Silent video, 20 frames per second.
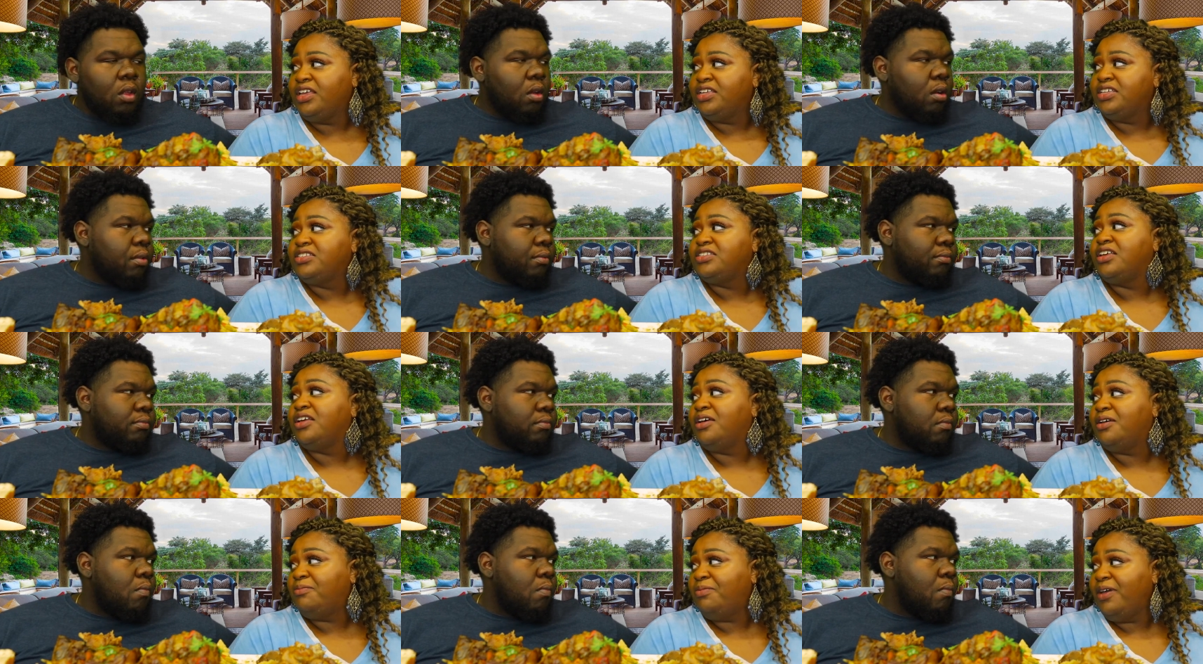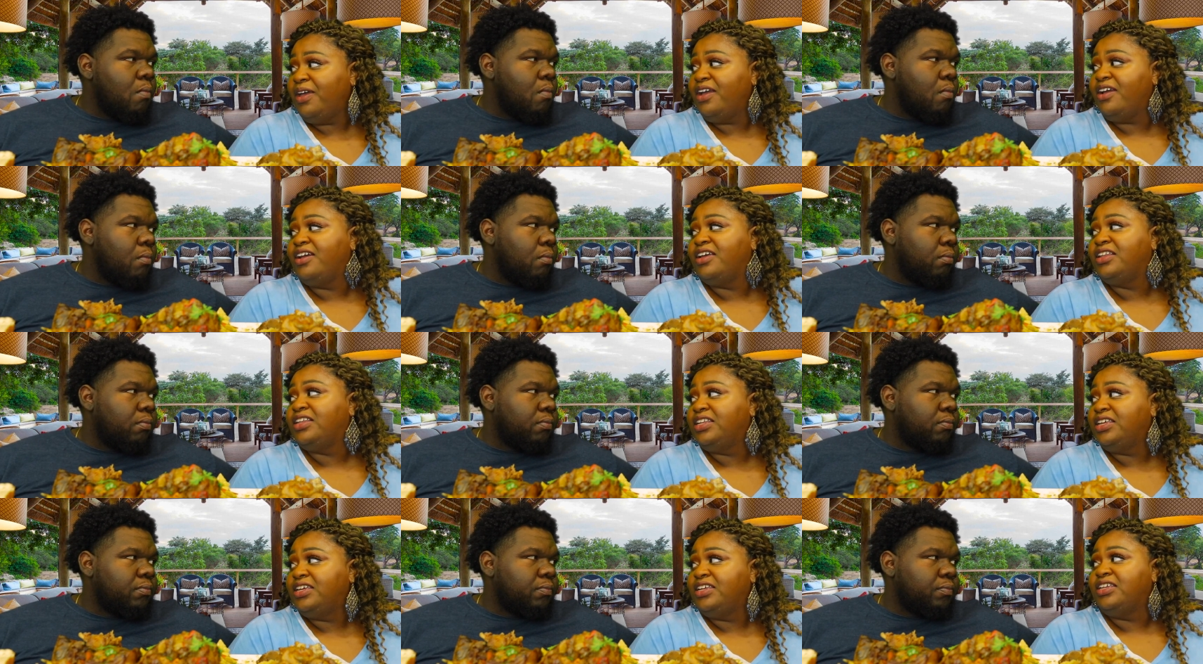Speaker 1: So
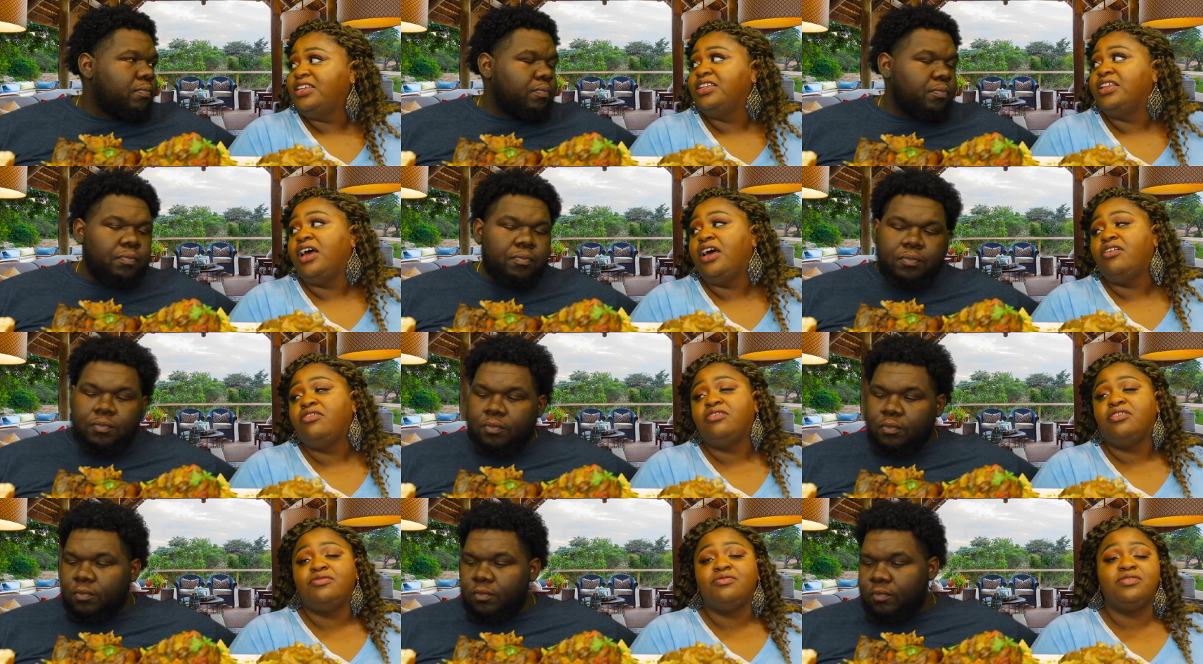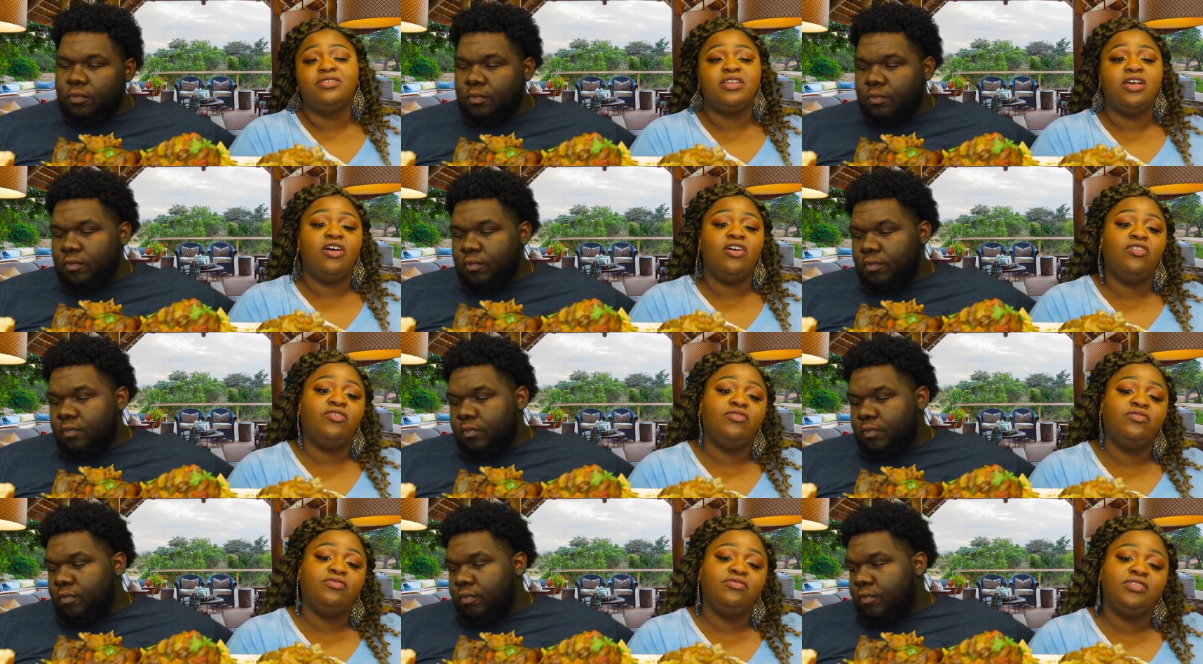apparently, the owner was
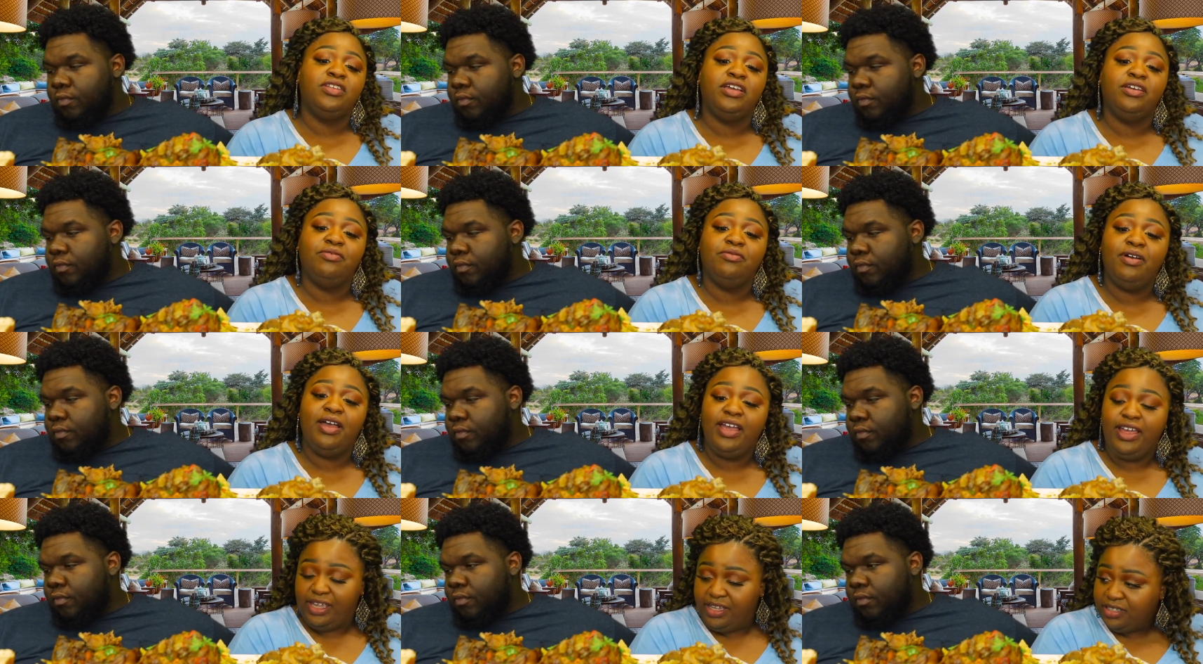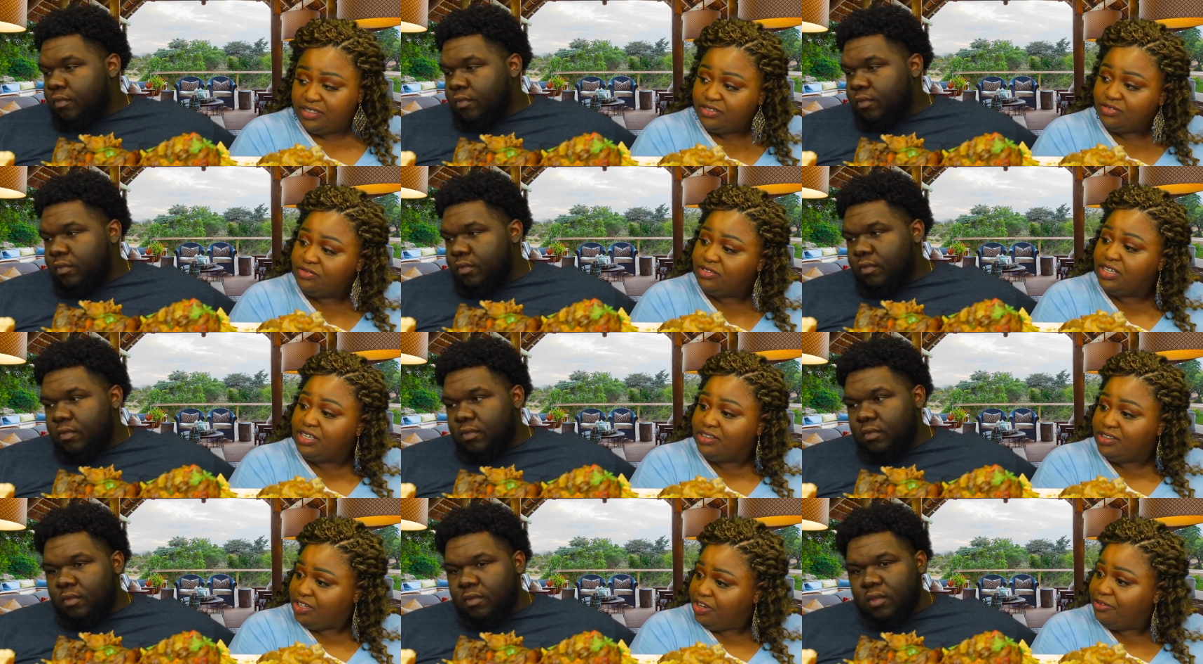on their way to
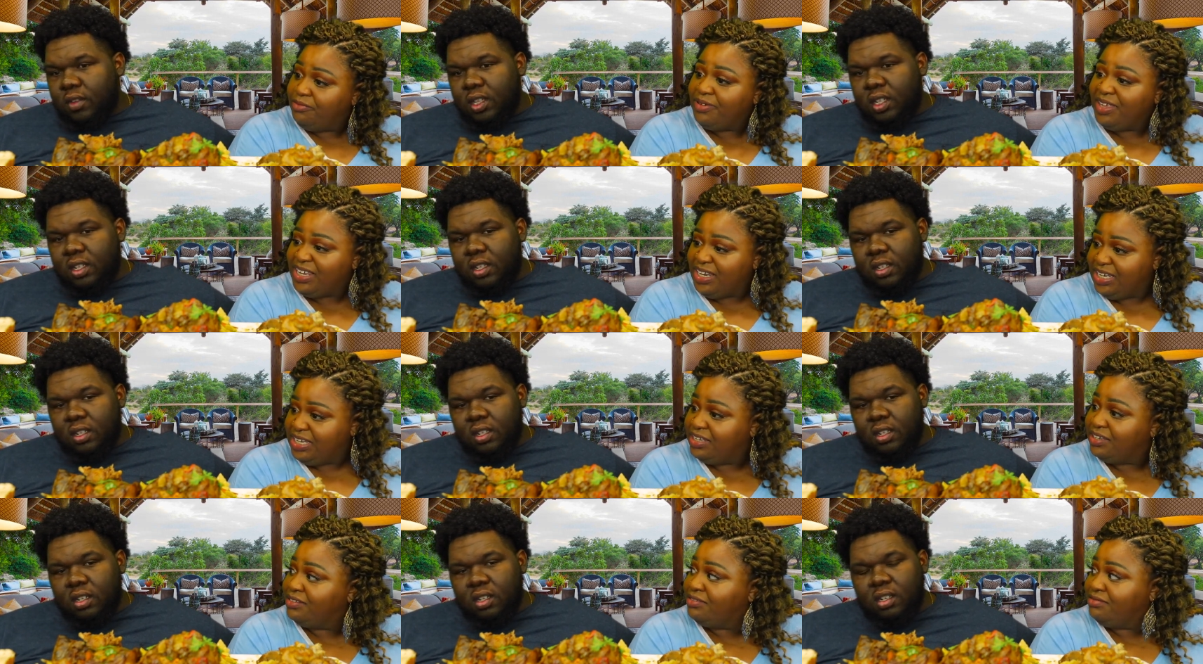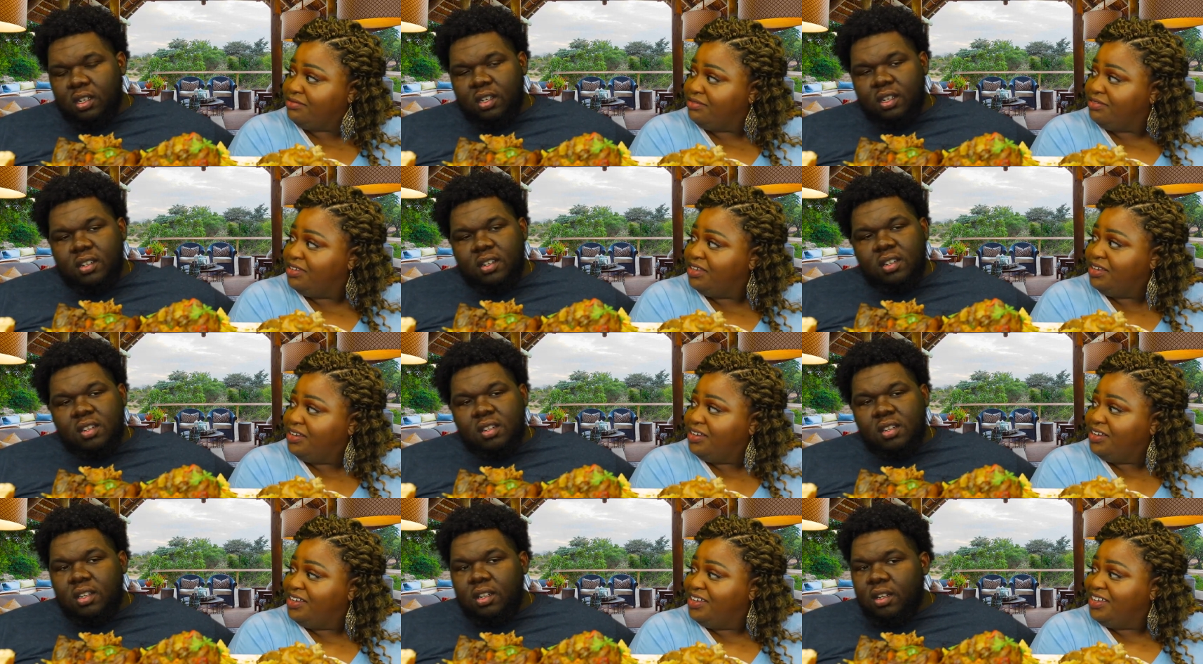get their money,
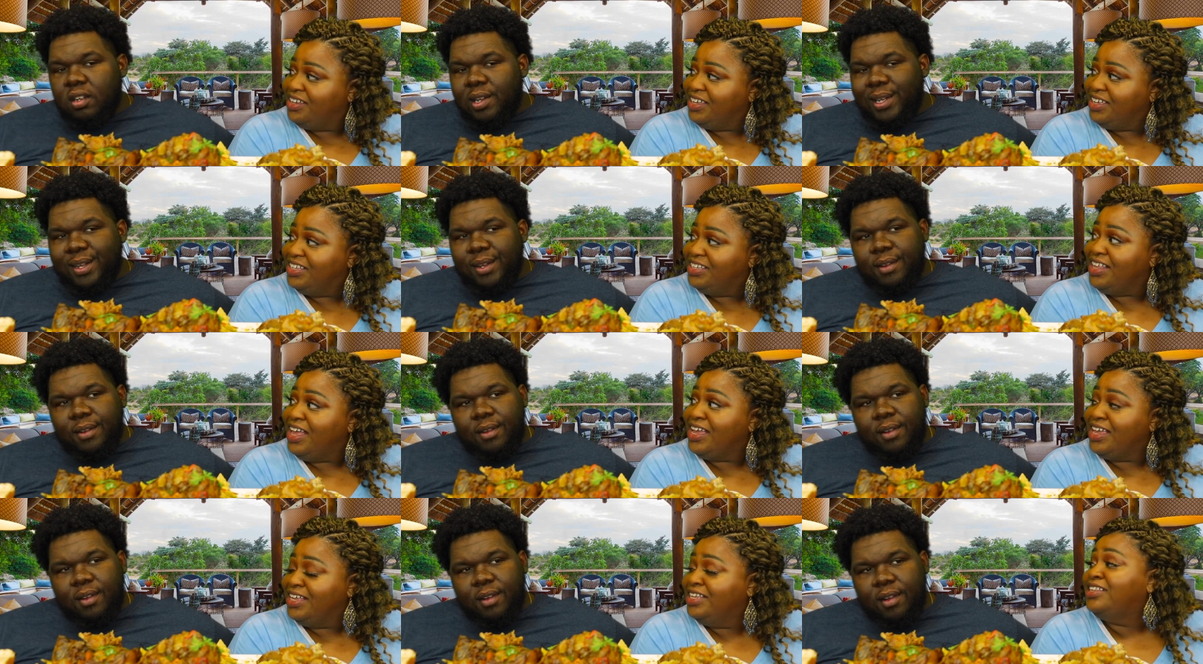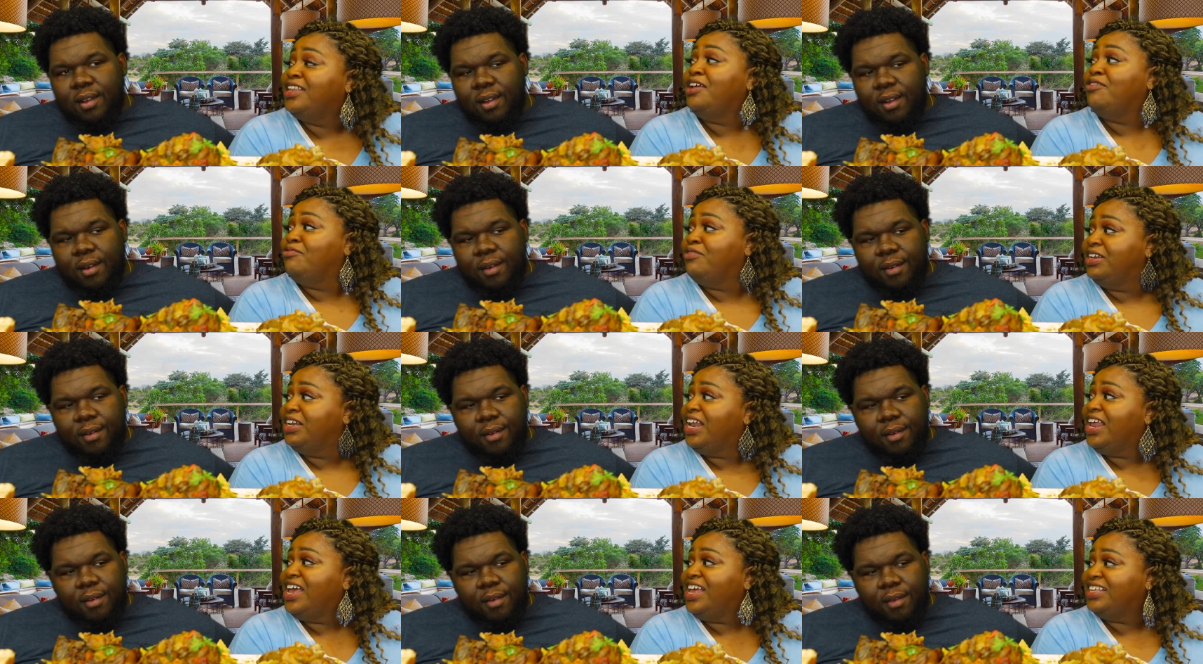cause I guess they
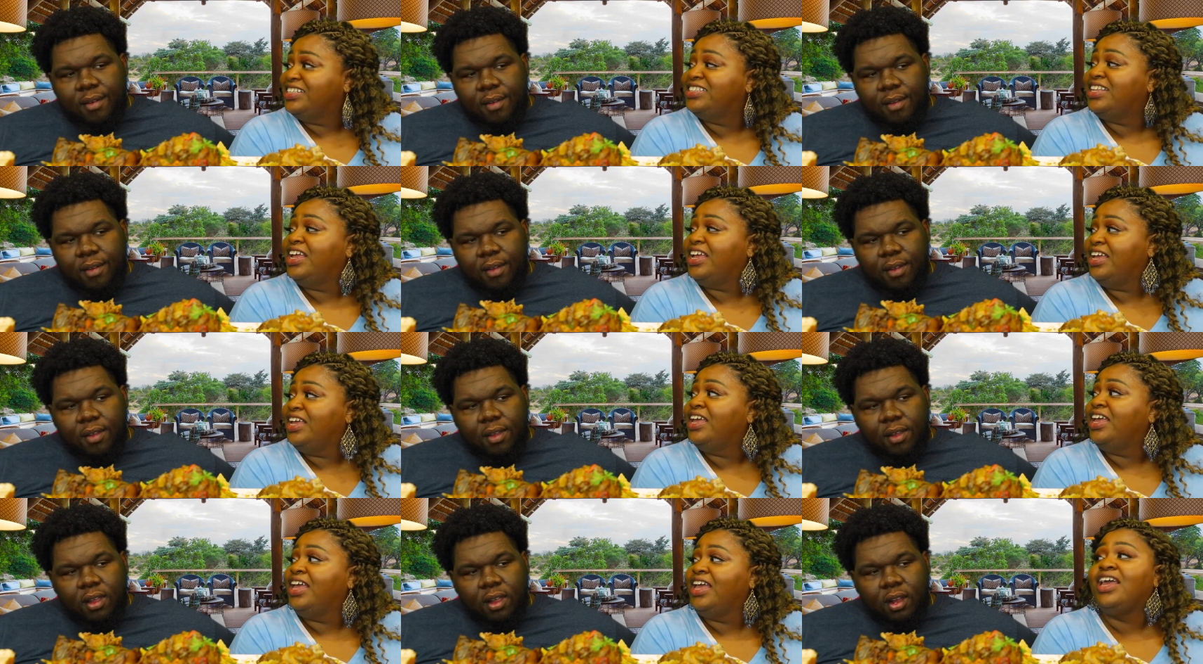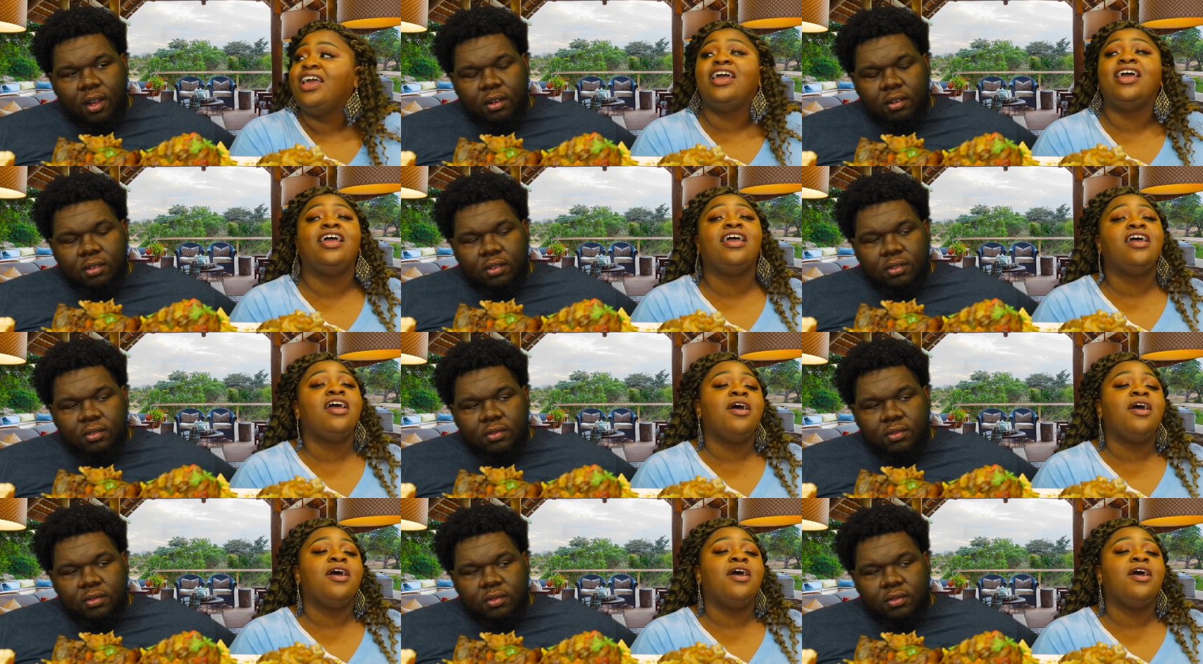realized they ain't had.